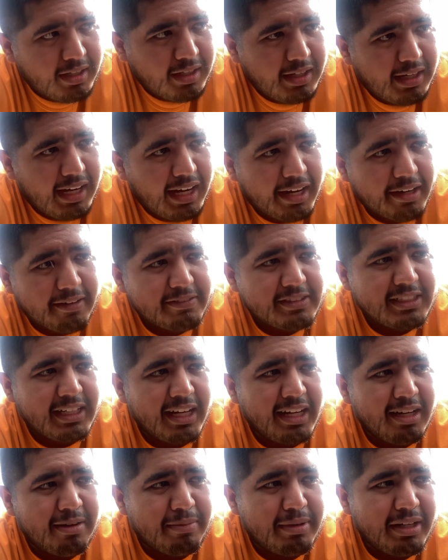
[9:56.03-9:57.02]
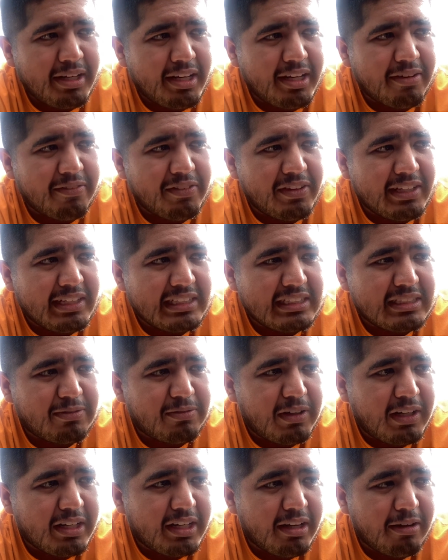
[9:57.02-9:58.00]
Out of 10, I'm gonna give this
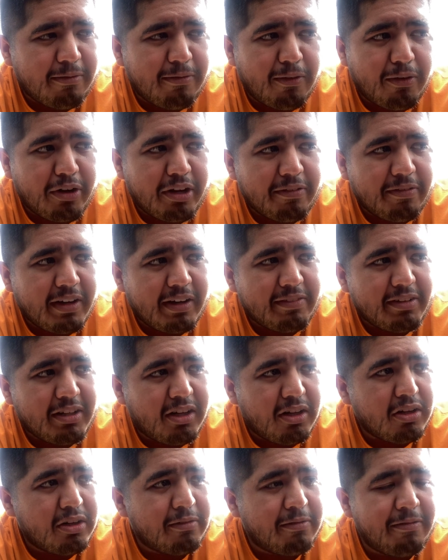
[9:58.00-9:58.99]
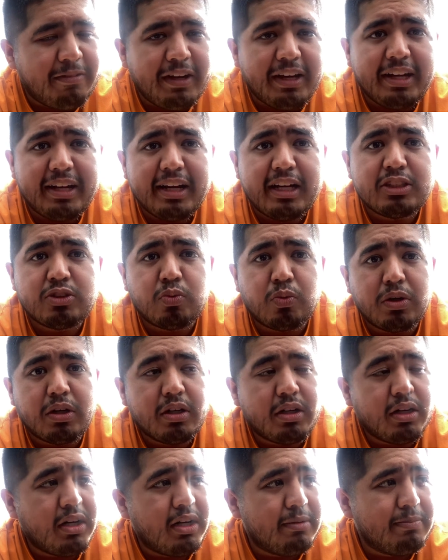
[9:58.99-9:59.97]
fucking $45 fake ass
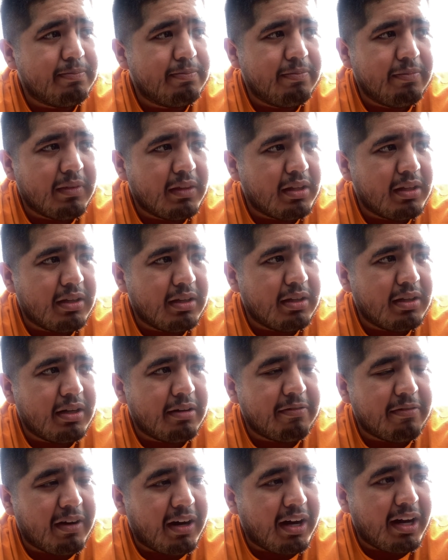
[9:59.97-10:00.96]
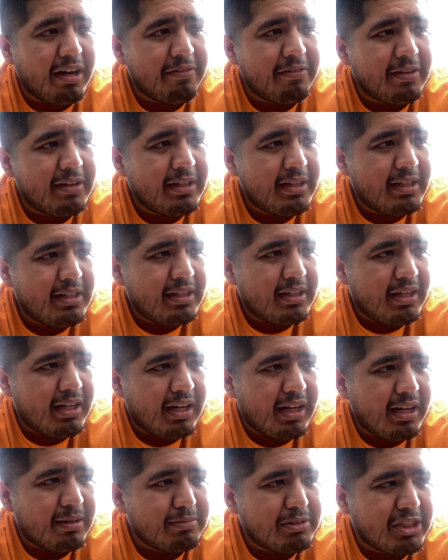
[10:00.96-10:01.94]
work hub a 5.
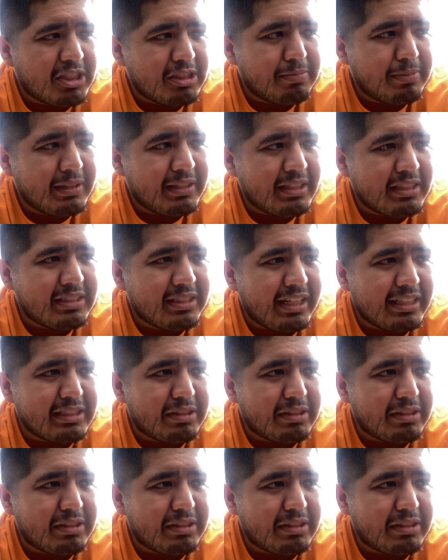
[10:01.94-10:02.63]
just because as